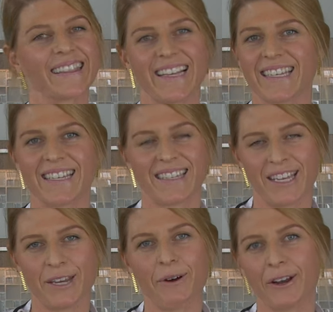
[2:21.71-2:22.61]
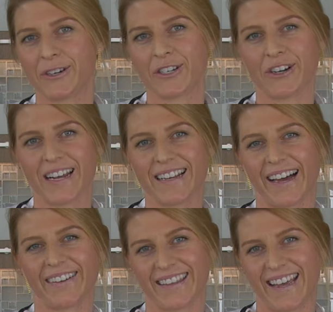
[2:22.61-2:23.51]
Let's continue on our journey to
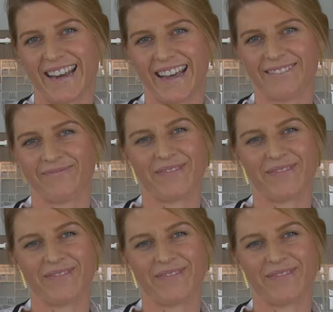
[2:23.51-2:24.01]
healthy eating.